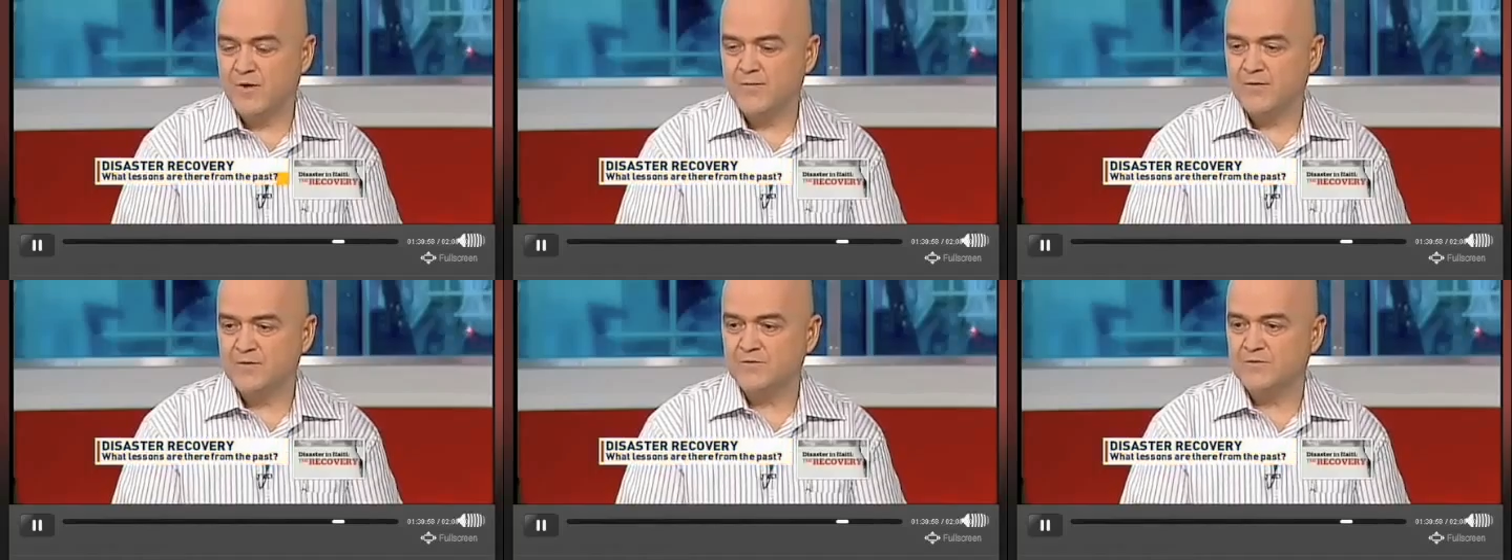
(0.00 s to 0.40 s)

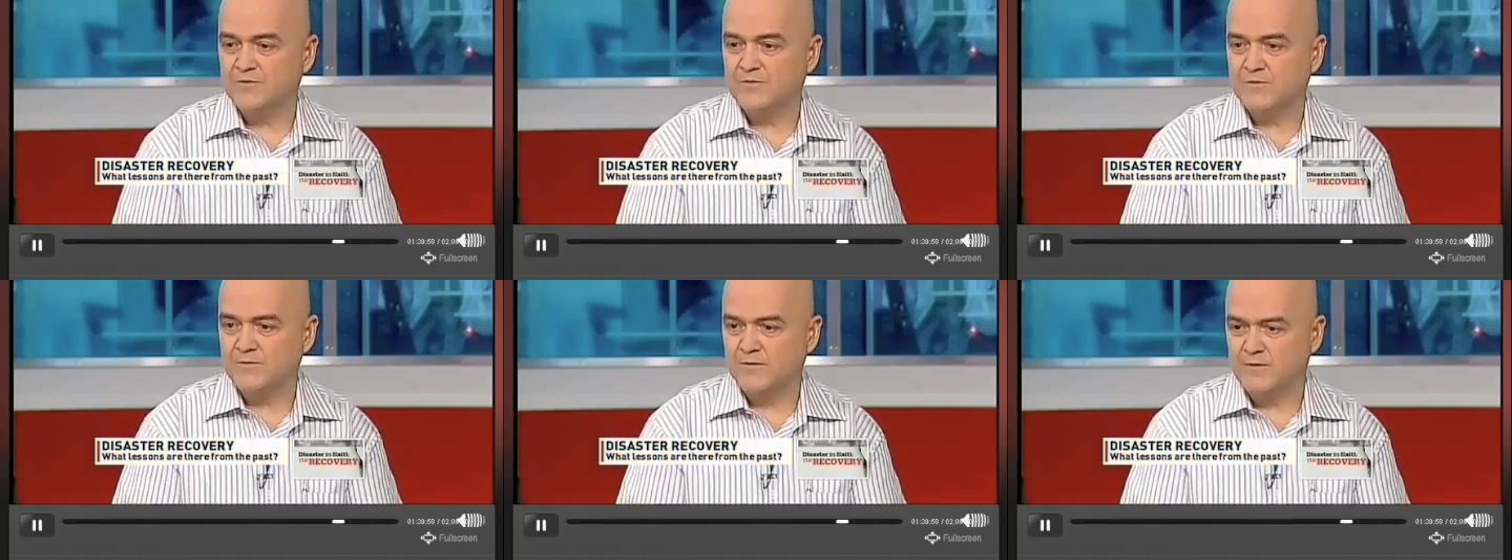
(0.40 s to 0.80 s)
Prime
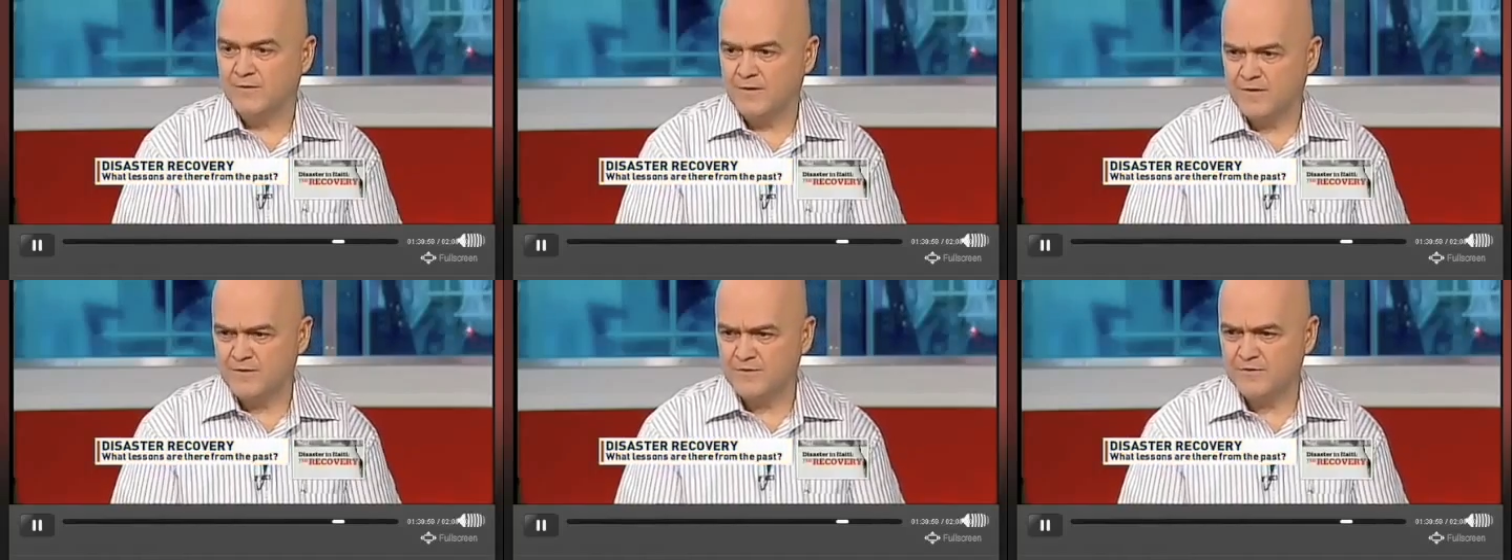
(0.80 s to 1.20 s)
Minister
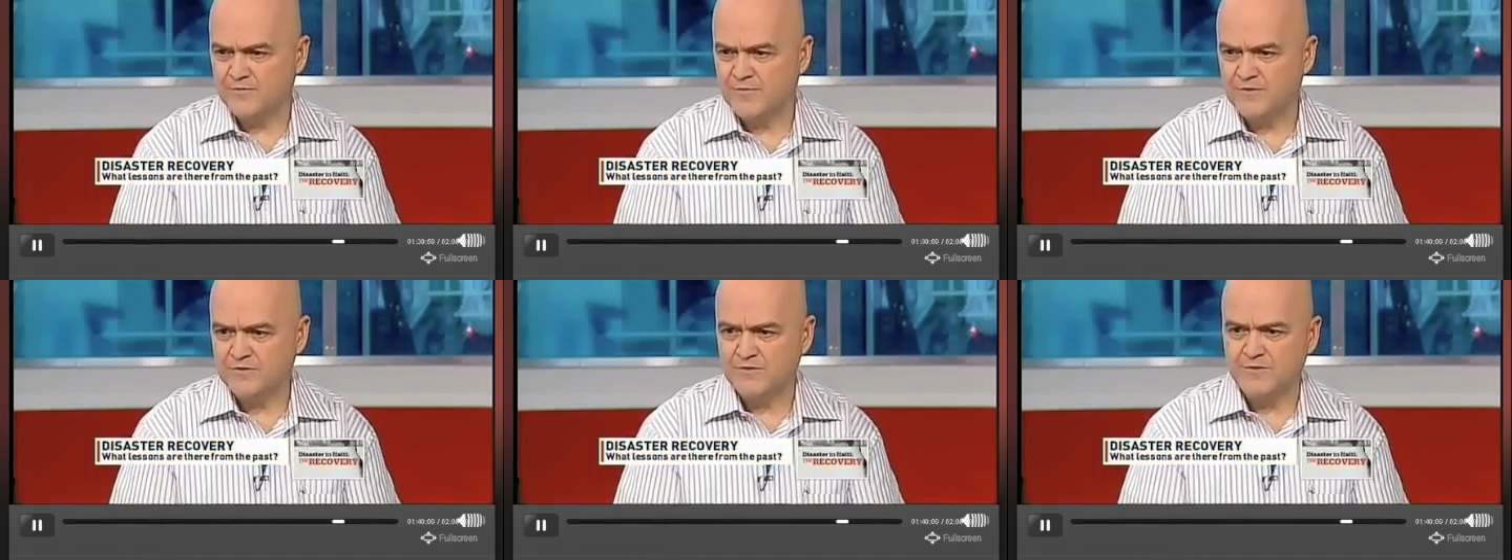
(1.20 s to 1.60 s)

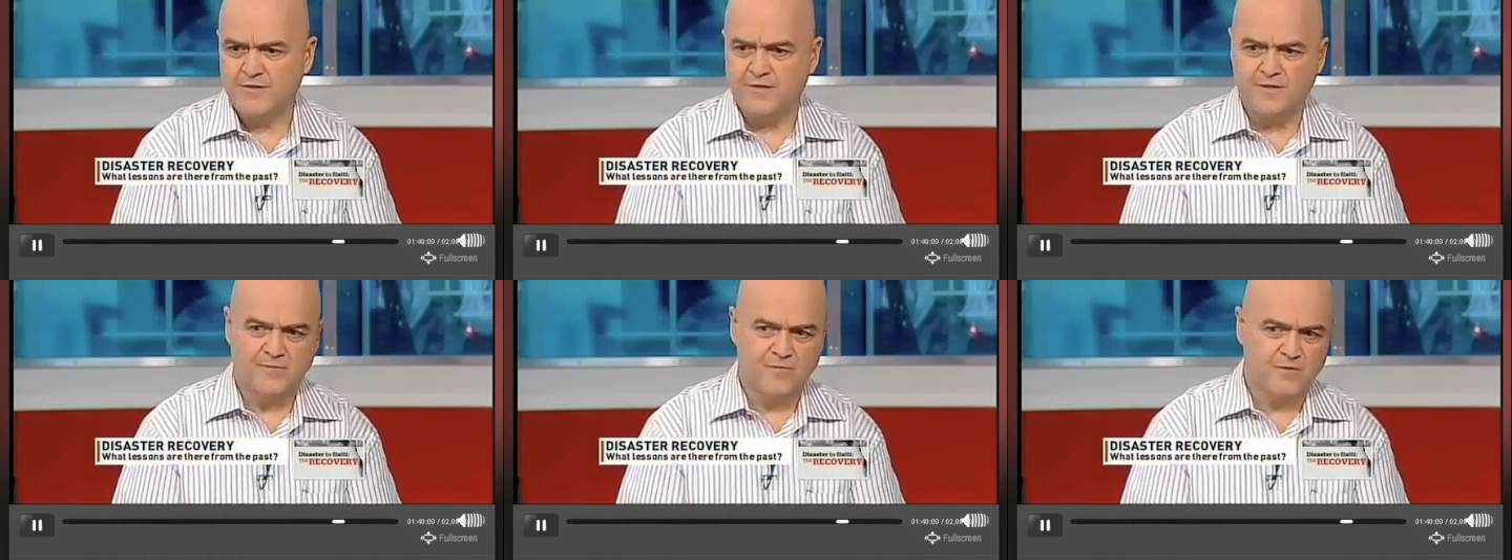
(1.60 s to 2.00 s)
also mentioned
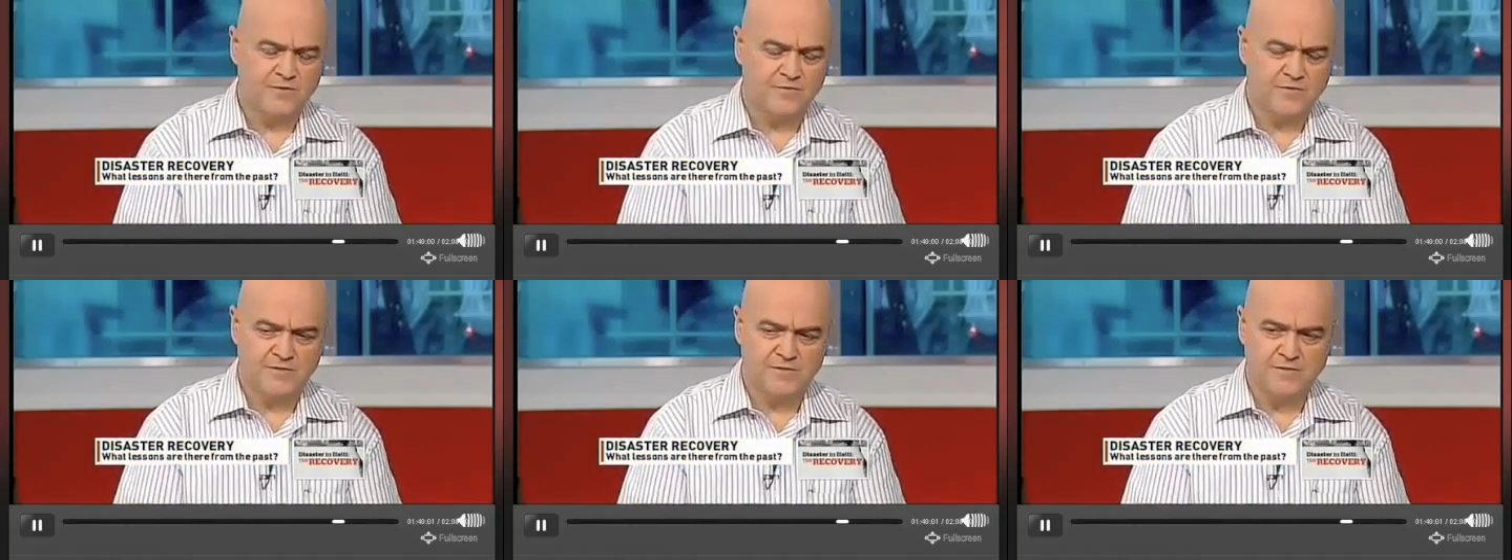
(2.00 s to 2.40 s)
today, I
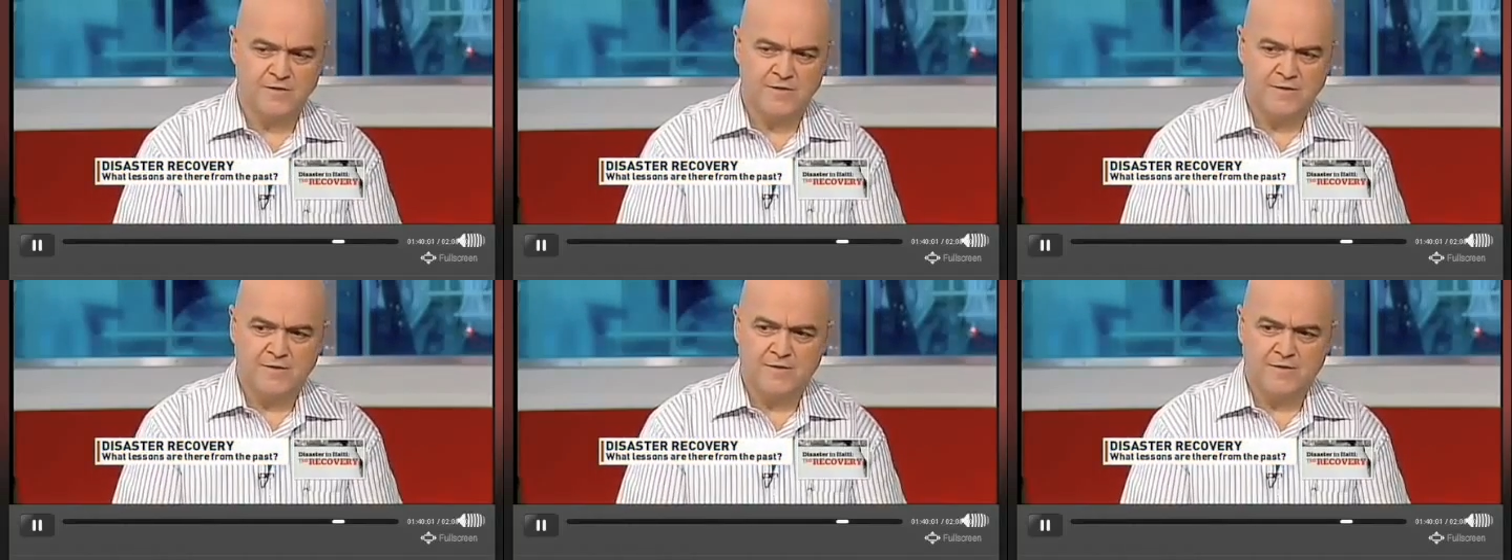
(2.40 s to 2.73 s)
believe that